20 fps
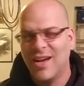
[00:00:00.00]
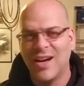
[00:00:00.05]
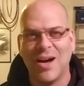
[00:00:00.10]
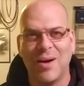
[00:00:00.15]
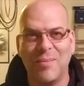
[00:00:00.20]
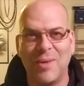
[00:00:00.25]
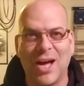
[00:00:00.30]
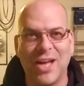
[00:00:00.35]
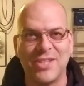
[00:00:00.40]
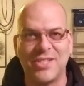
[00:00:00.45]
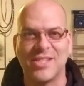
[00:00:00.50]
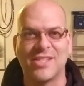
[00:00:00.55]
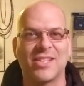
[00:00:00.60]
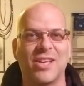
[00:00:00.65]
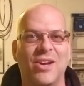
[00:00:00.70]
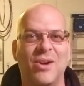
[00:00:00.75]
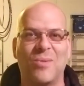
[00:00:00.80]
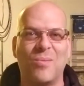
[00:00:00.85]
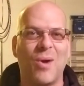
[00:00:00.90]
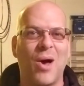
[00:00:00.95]
i'm not just
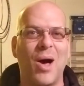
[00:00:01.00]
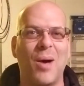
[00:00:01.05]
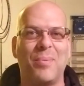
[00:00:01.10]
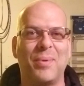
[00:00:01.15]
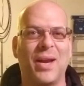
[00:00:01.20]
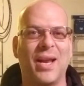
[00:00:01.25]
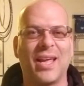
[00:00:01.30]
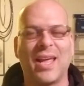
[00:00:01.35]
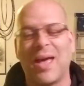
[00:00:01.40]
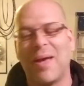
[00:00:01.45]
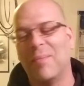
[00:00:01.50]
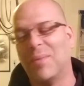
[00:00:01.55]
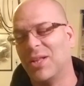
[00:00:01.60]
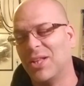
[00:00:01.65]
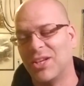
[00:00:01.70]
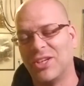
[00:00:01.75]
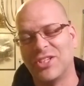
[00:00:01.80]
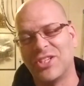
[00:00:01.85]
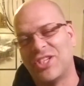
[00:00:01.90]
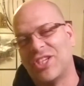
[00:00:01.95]
gonna romp it i gave him a
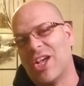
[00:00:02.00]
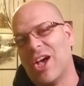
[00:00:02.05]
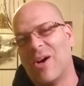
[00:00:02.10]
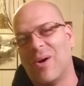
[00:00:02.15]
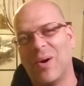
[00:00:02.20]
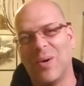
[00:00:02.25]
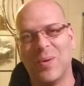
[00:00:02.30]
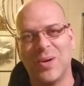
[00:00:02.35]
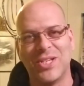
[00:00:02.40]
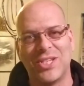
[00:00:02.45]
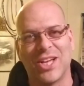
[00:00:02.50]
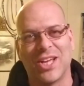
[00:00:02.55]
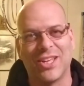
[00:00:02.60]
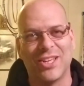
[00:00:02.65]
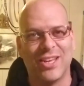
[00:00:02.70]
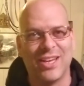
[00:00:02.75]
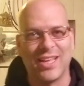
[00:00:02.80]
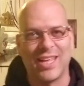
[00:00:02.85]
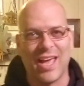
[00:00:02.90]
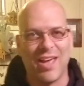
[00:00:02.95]
little show i wish i
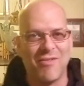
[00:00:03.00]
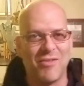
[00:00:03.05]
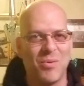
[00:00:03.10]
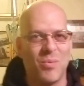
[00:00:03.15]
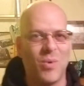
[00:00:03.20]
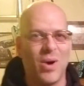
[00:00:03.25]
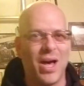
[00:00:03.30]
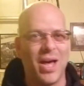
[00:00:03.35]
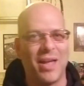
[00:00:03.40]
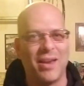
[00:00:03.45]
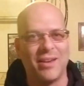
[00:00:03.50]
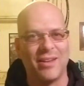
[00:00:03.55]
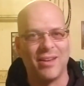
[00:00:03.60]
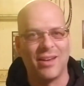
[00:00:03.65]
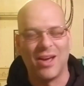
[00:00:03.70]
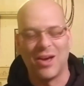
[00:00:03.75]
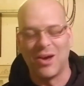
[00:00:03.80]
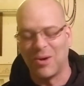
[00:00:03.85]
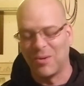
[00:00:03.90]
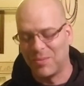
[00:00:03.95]
could have gave him one you
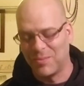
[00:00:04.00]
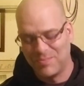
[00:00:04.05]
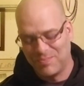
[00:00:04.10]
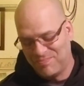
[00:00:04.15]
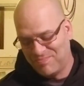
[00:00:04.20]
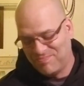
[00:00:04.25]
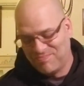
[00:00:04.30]
know